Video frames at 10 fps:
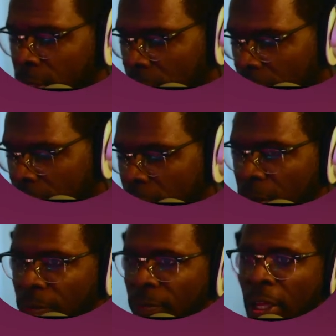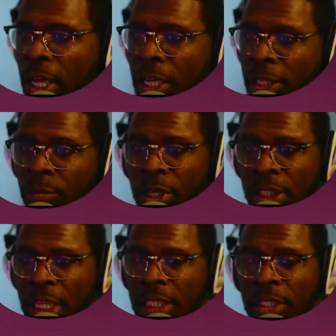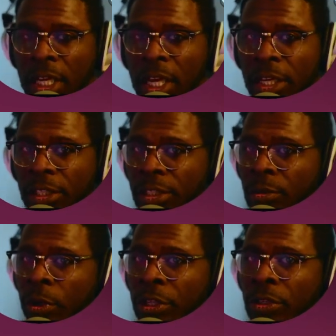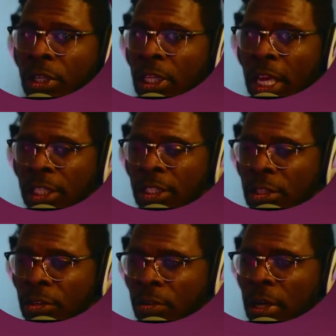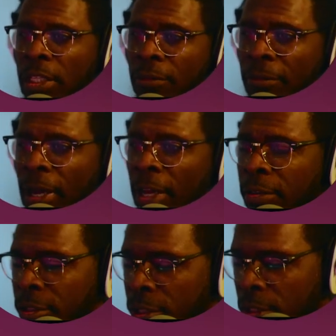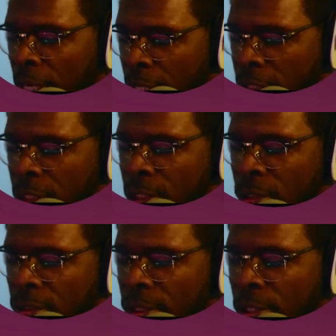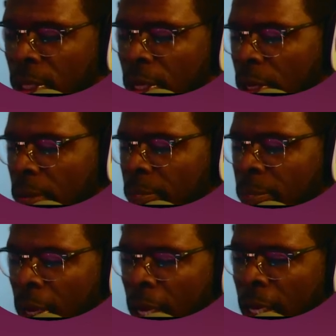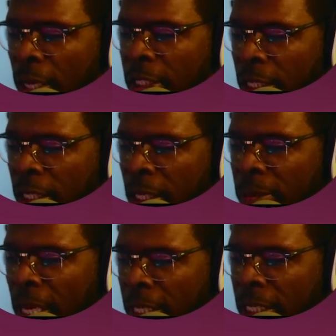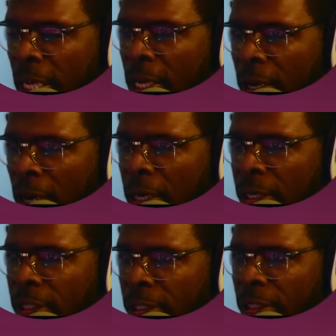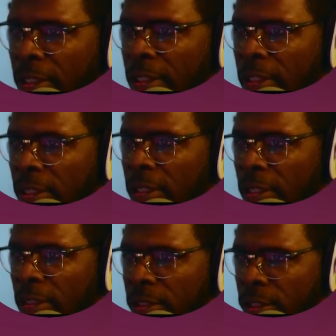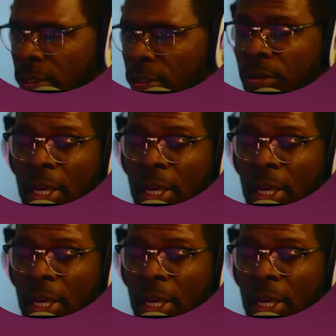So much like touch, where you can actually create the file, you can actually use the mkdir to create